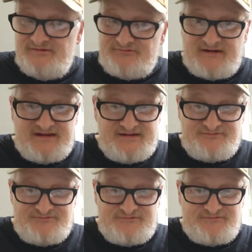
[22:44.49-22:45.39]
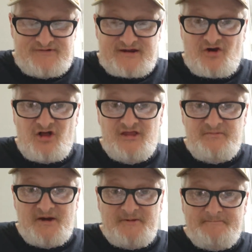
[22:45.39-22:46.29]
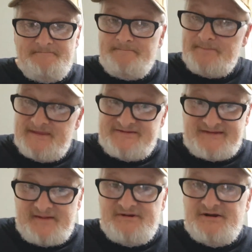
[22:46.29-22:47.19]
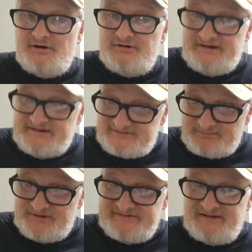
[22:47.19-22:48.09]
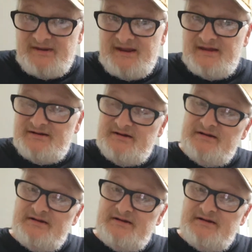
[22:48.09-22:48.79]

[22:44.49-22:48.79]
If I call him up, same deal. He's a busy man.